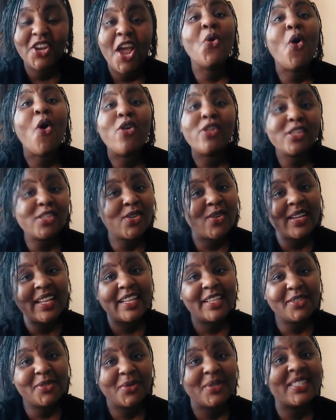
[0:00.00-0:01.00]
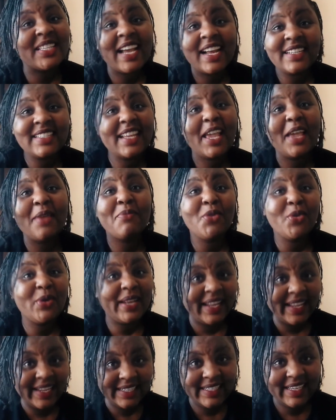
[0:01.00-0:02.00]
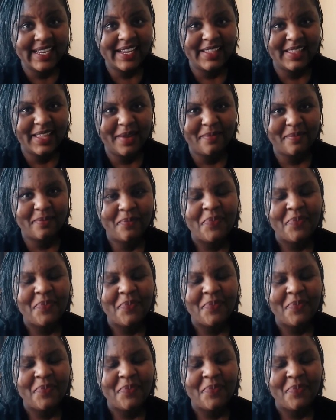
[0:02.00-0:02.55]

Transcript: you also need to start emulating them.